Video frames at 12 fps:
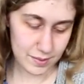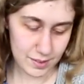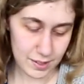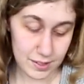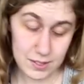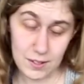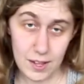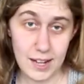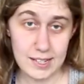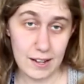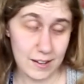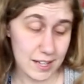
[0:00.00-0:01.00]
So
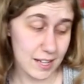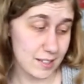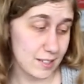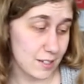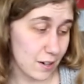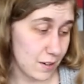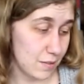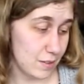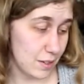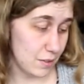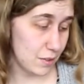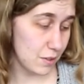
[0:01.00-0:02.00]
that's how to get started
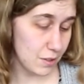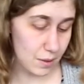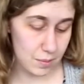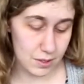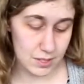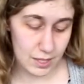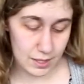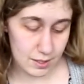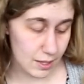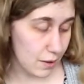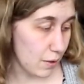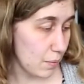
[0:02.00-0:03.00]
with your cucumber
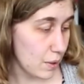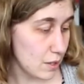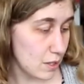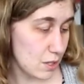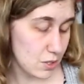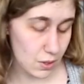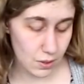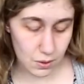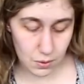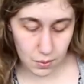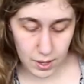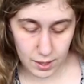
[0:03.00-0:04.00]
seeds. Now I wanted to show
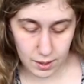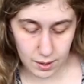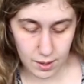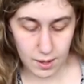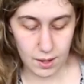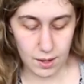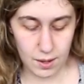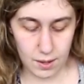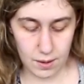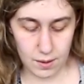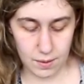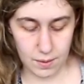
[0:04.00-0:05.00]
you quick
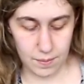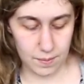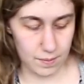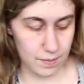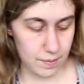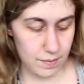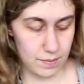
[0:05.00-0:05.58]
from